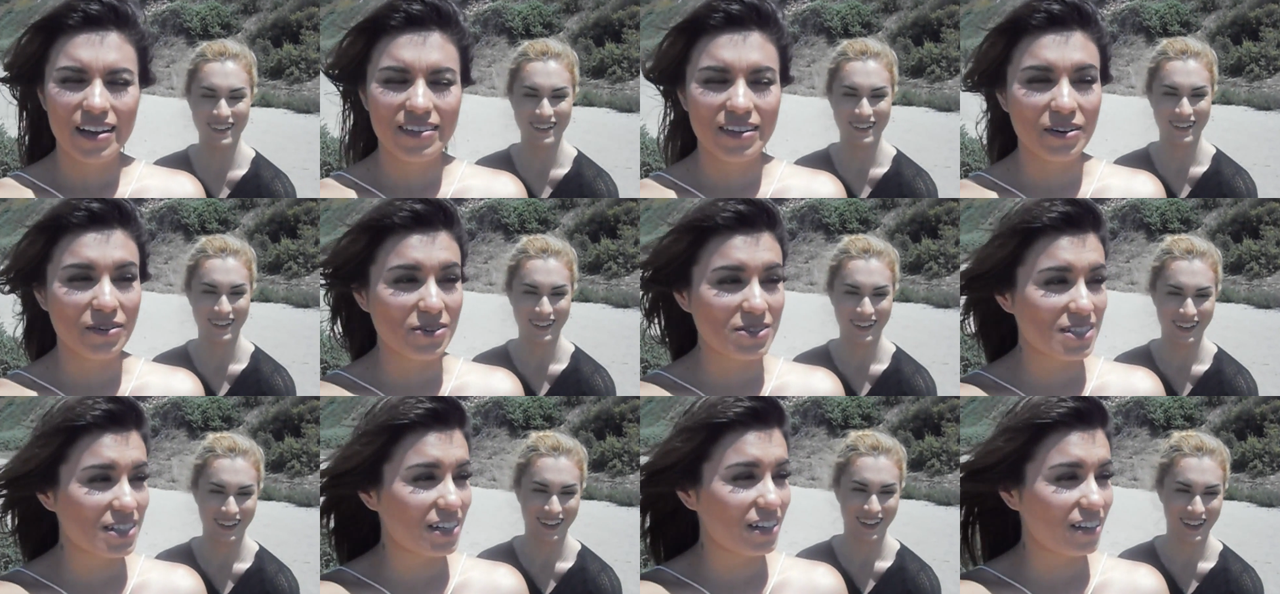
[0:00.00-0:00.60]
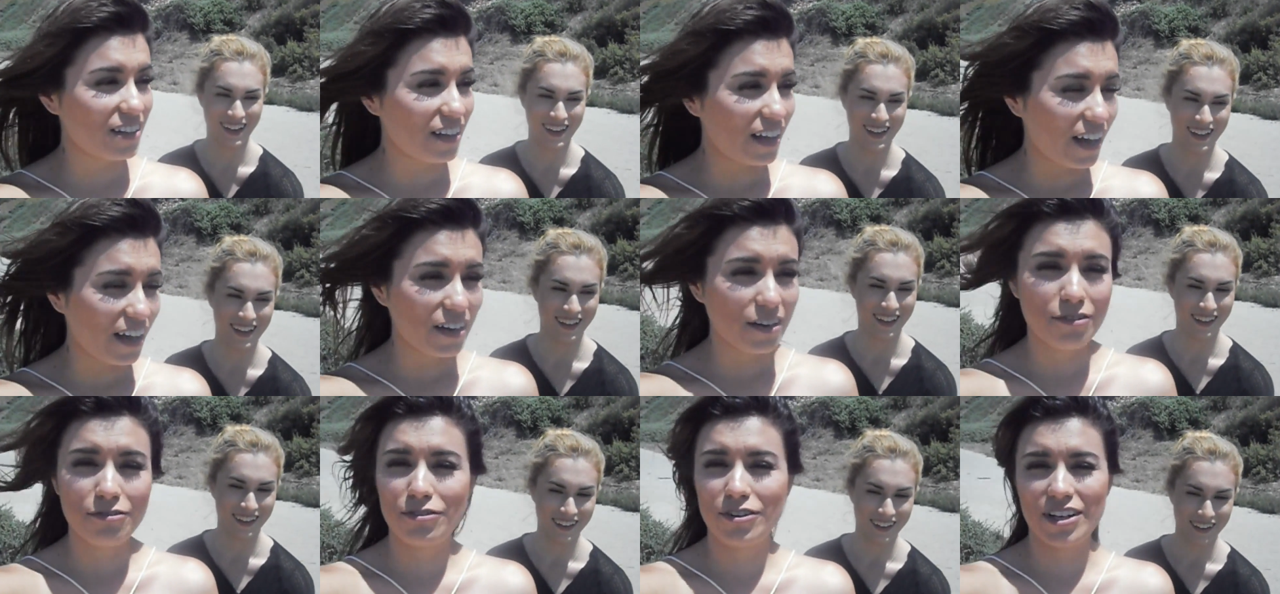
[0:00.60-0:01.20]
Speaker 1: There wasn't a lot of
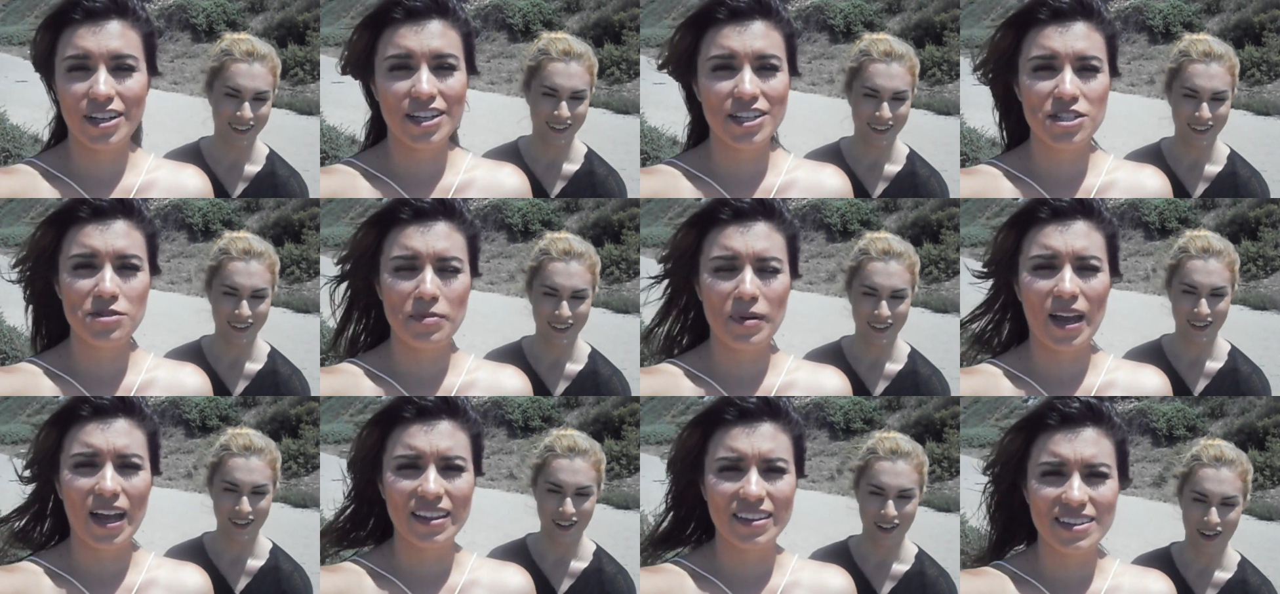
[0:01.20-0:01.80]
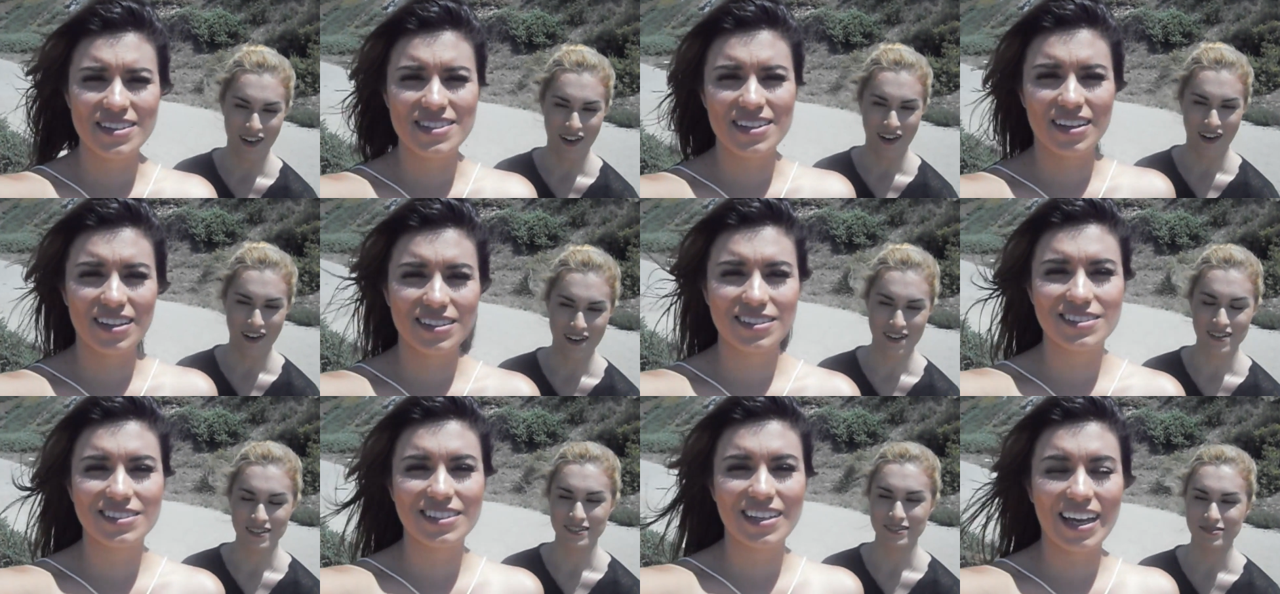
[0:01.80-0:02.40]
footage behind the
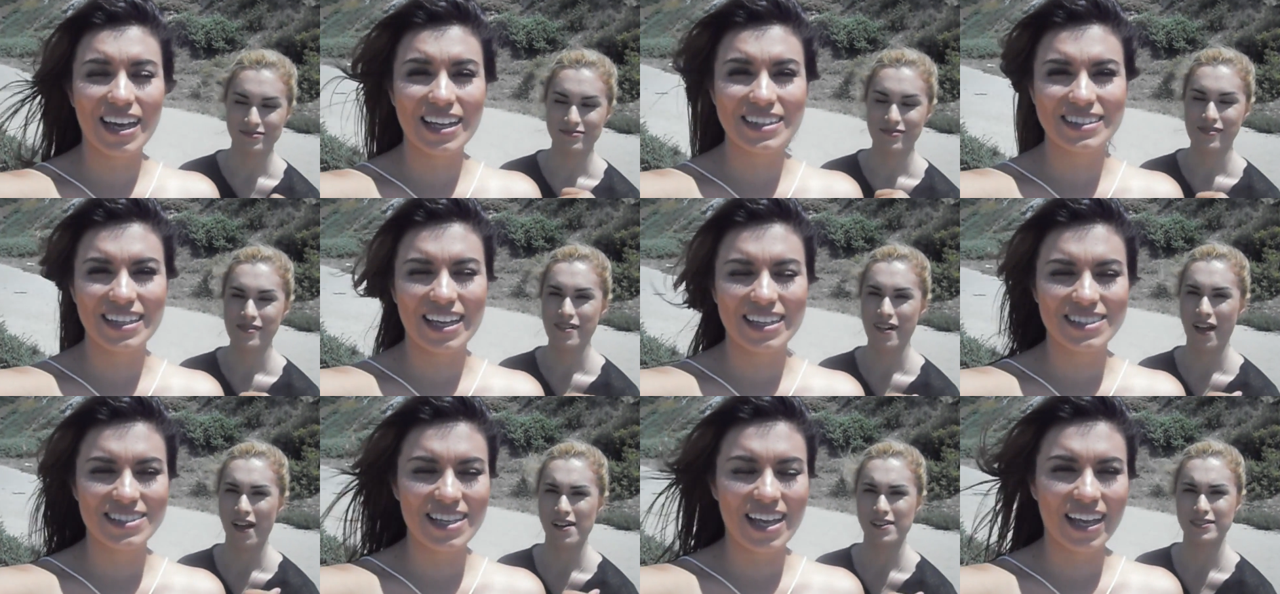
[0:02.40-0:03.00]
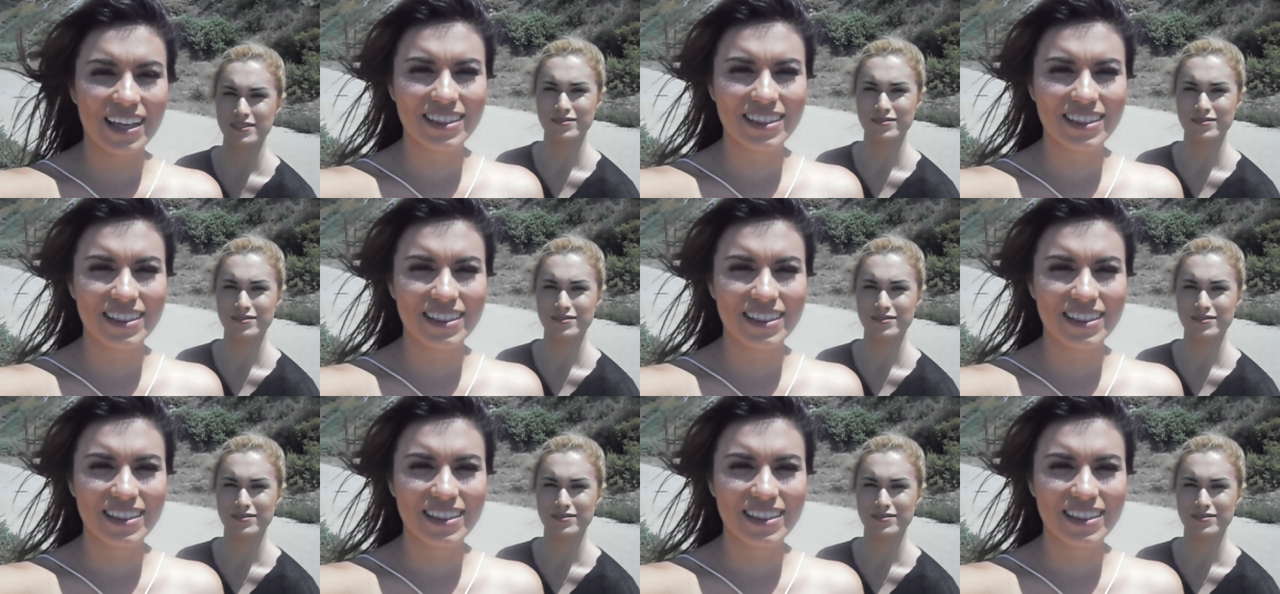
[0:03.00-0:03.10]
scenes. You gotta thank